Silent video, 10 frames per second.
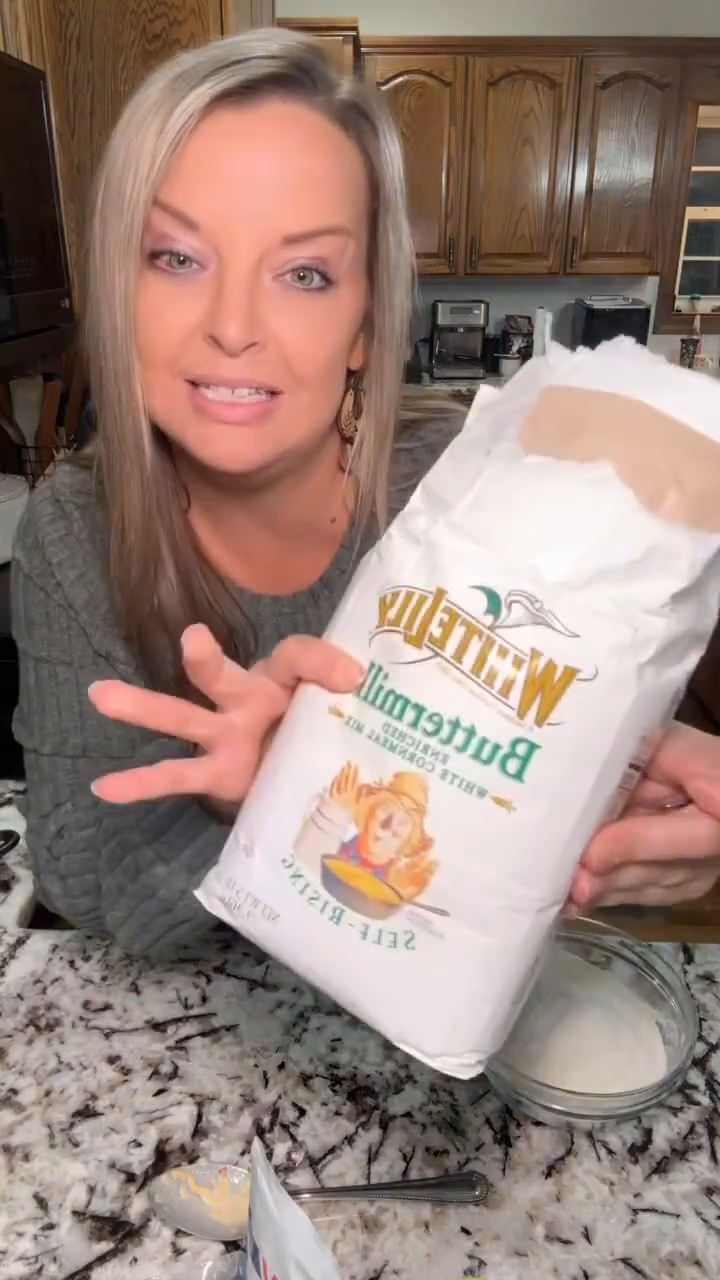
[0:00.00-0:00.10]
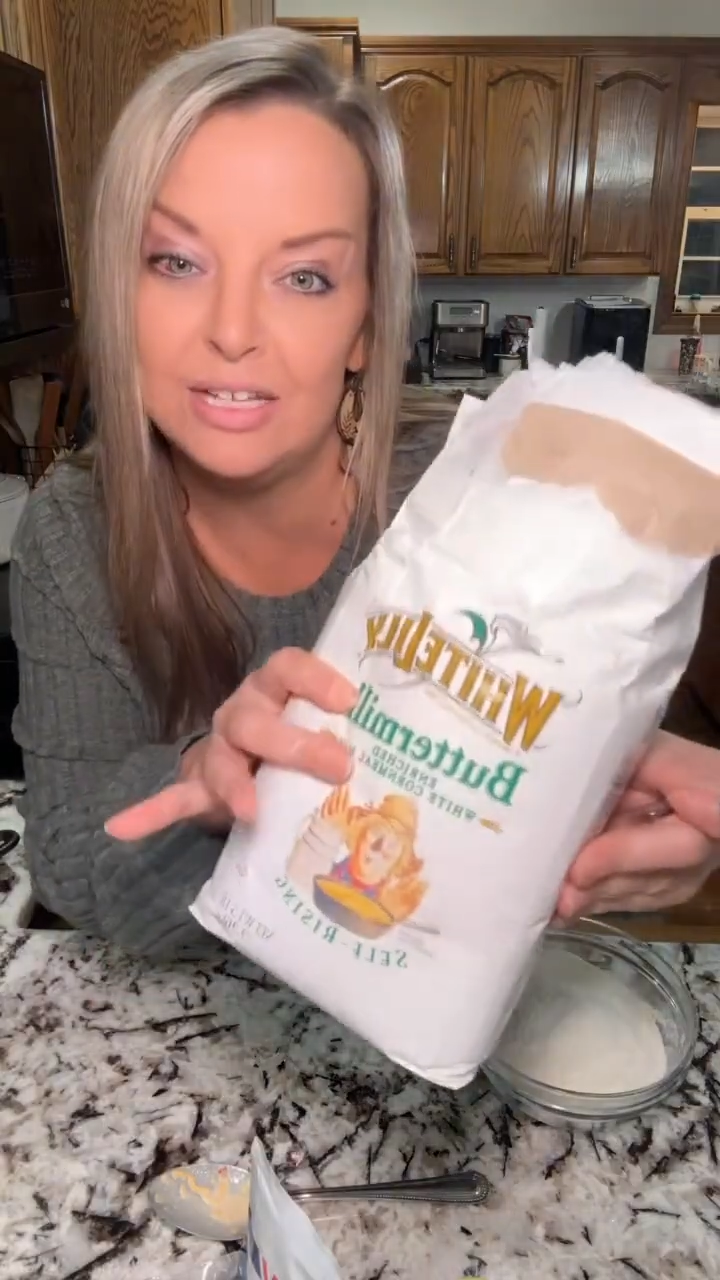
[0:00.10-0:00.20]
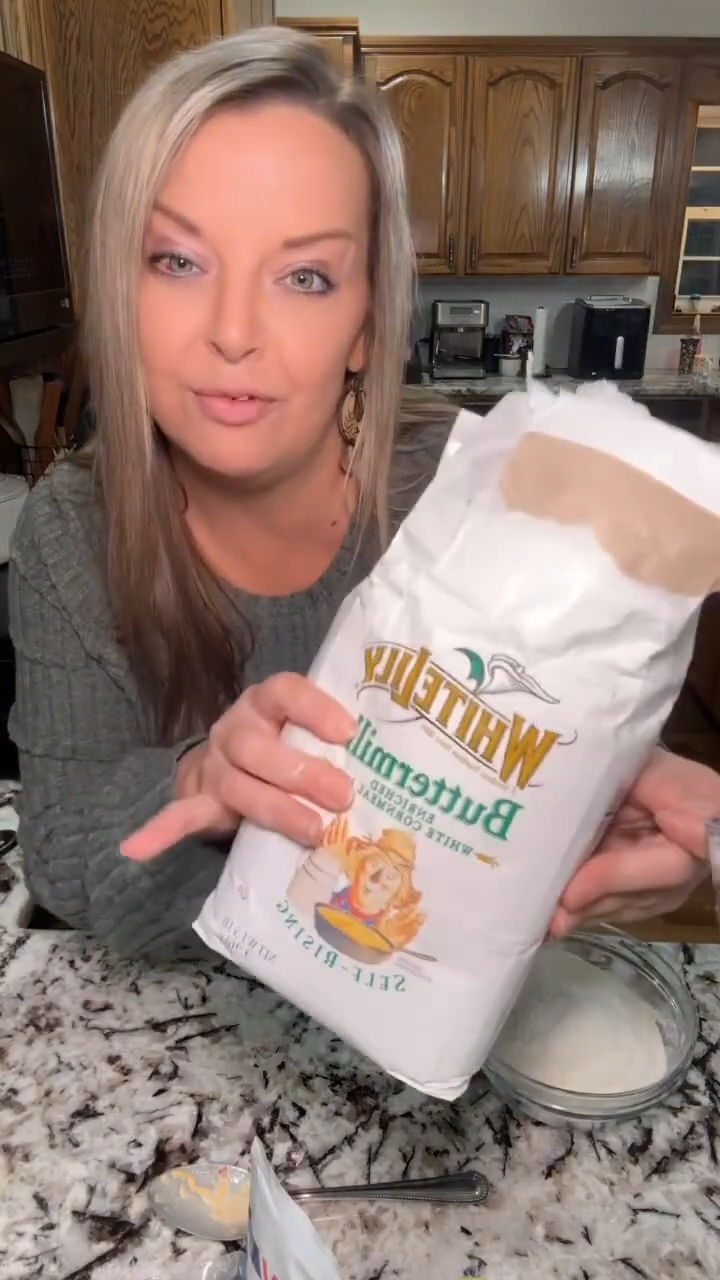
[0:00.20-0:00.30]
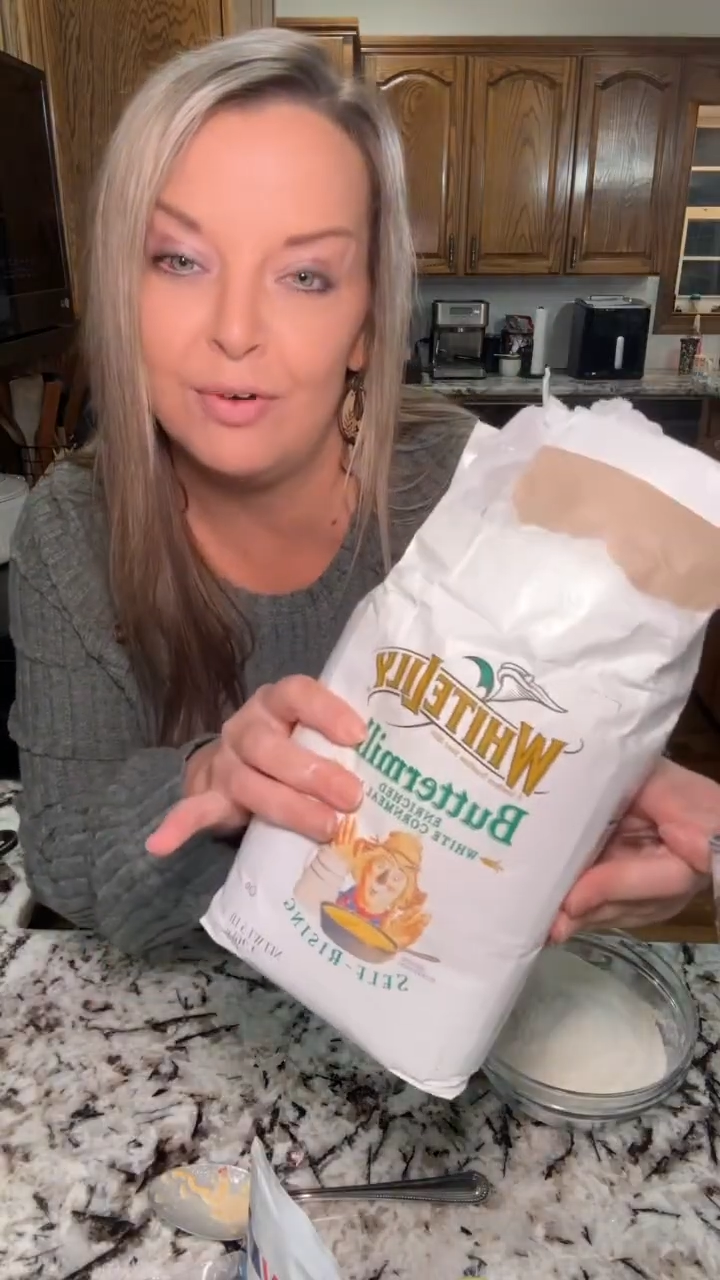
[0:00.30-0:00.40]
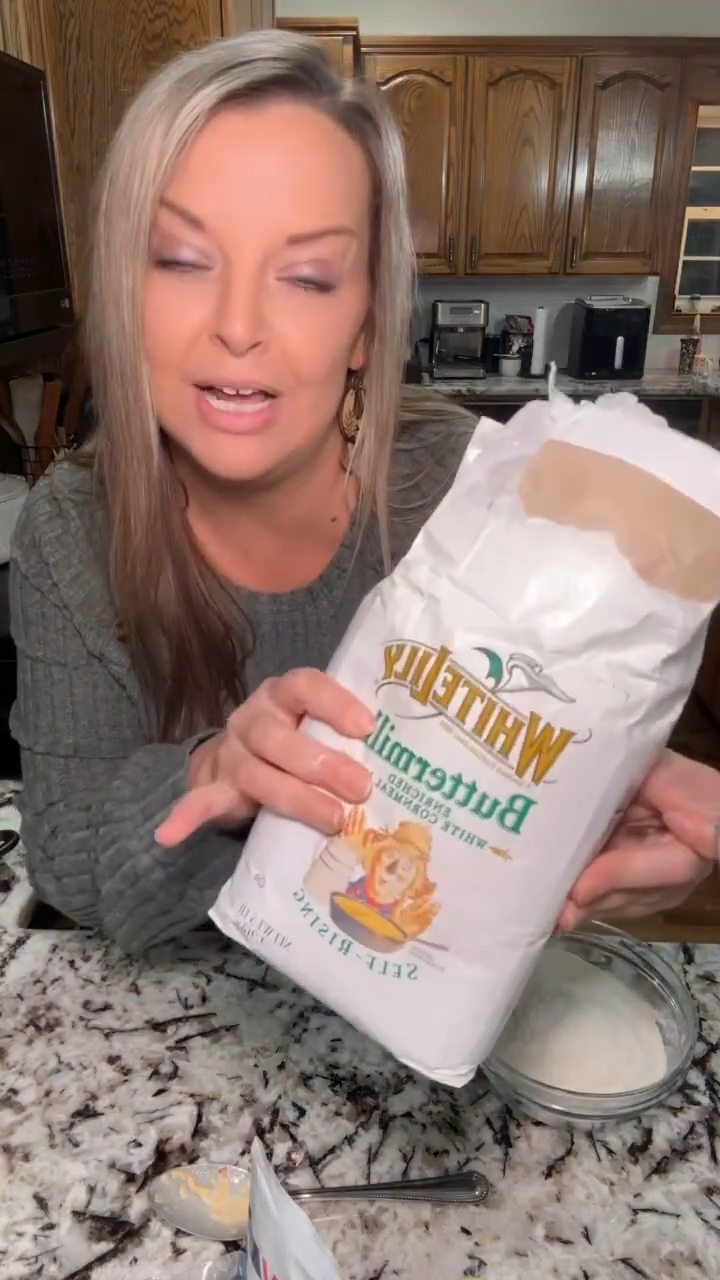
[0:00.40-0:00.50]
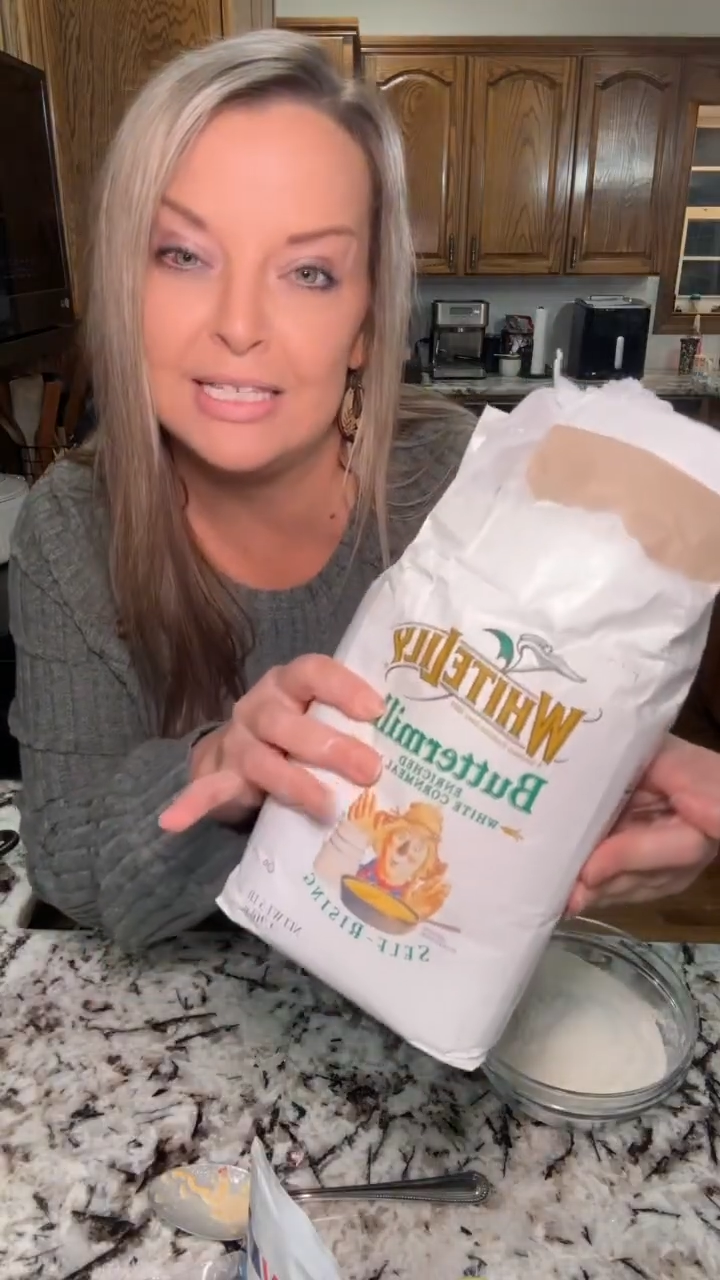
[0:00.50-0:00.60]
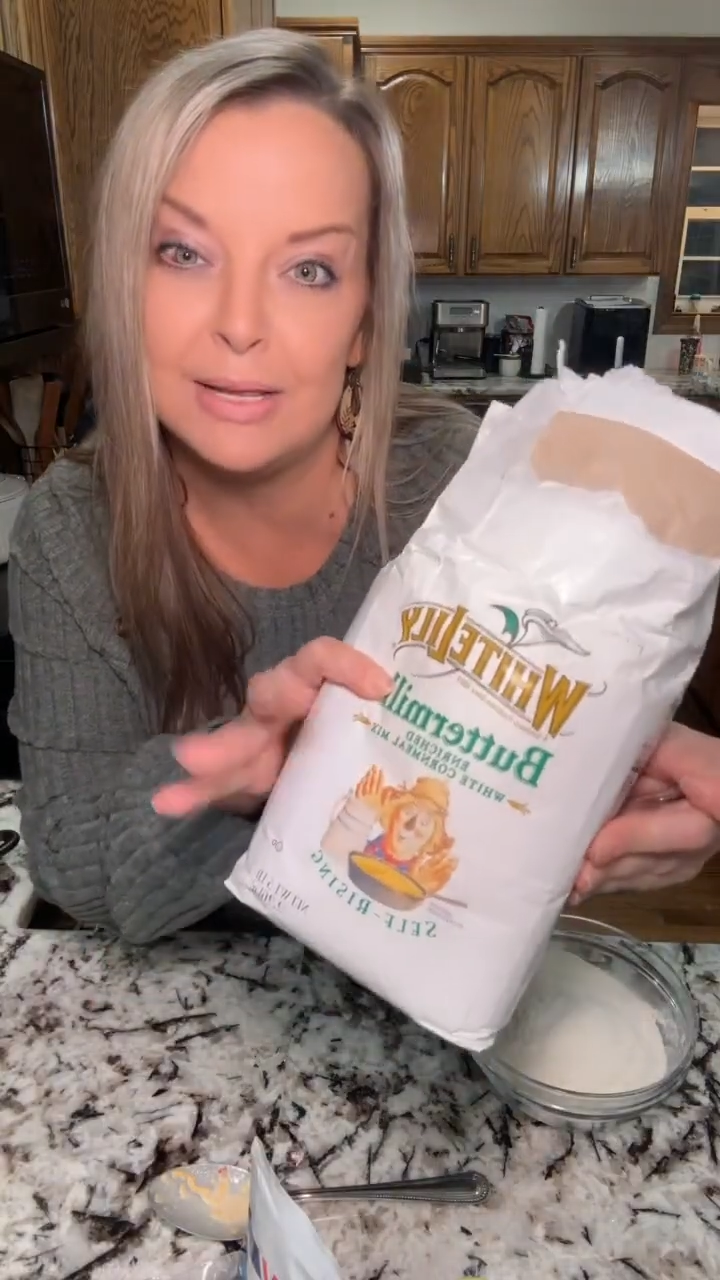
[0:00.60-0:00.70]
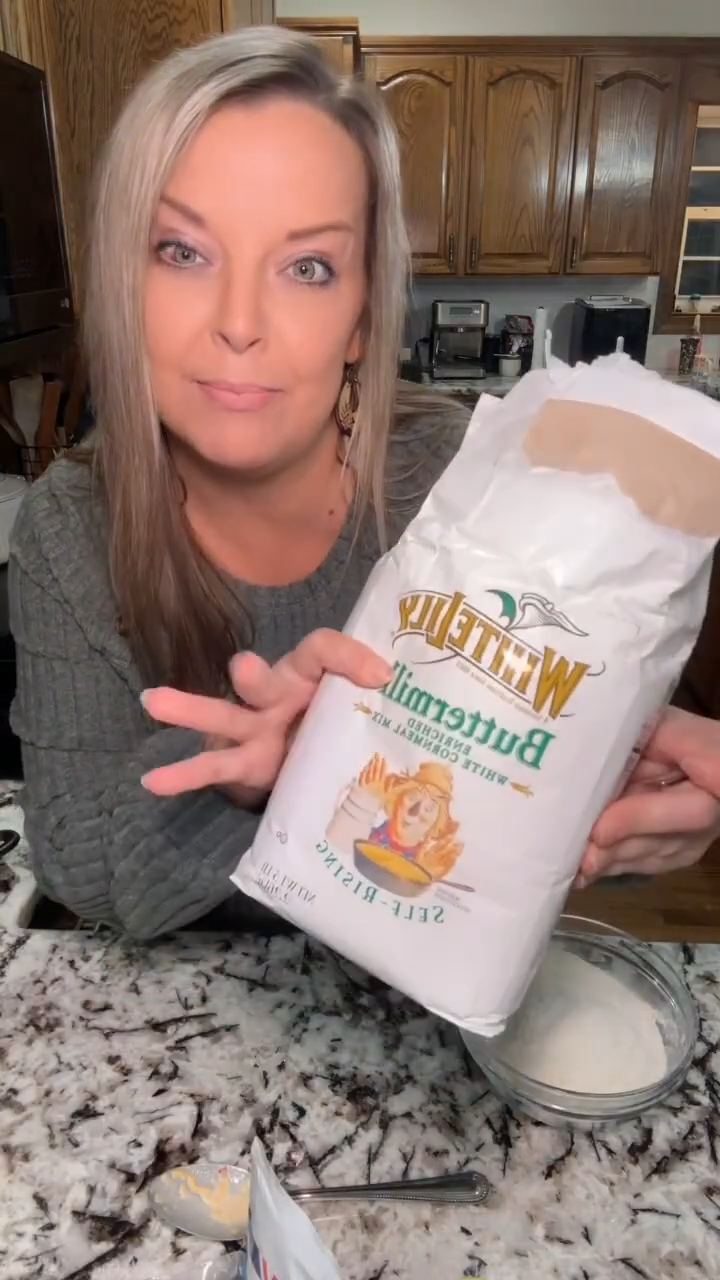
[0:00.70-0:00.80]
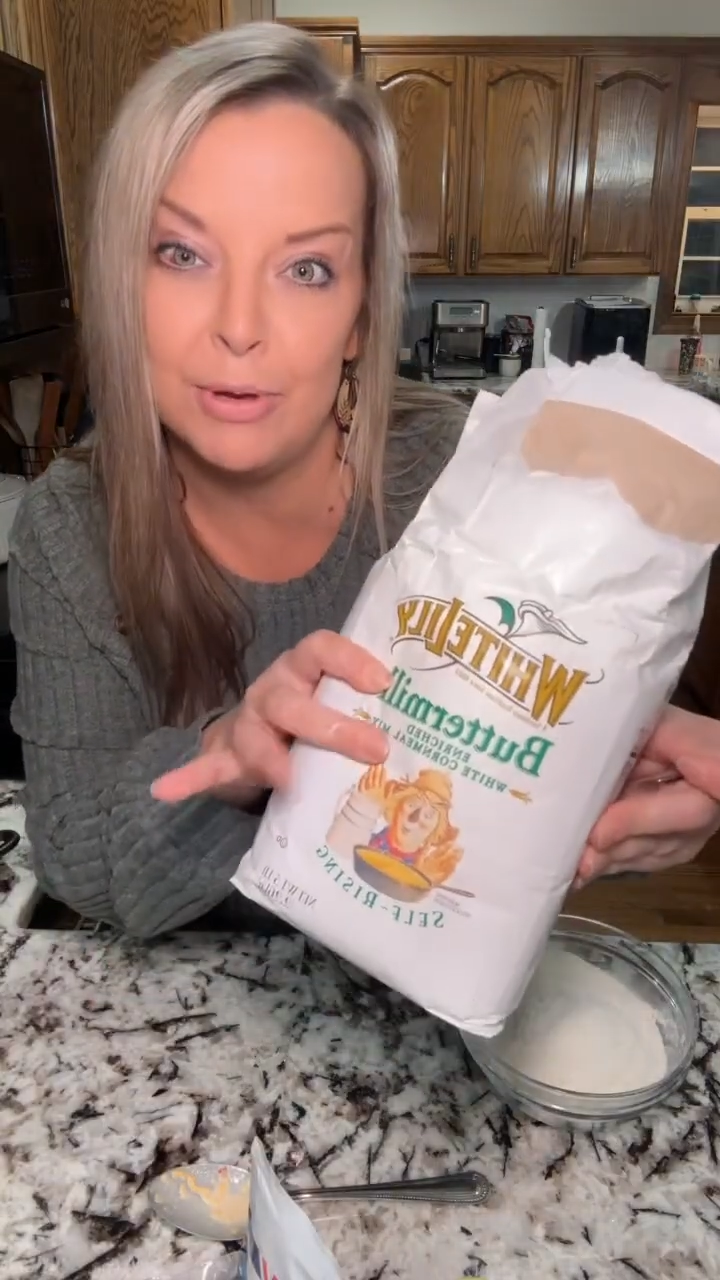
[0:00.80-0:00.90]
self-rising